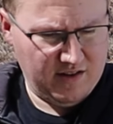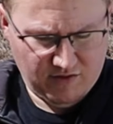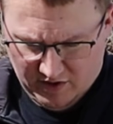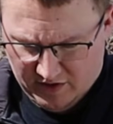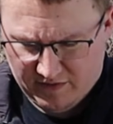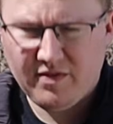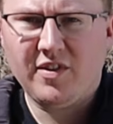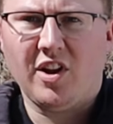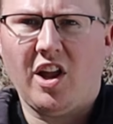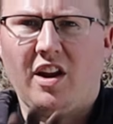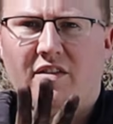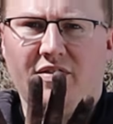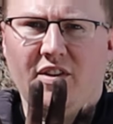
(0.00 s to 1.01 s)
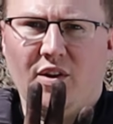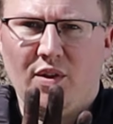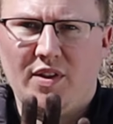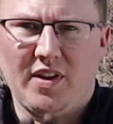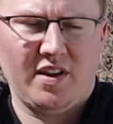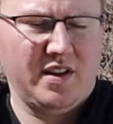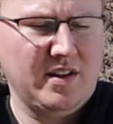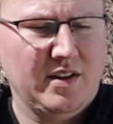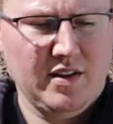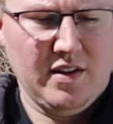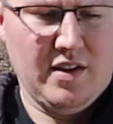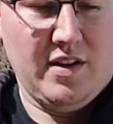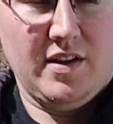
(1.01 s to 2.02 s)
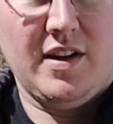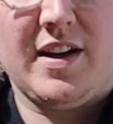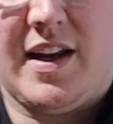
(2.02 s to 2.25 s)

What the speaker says: well, a lot of filth, did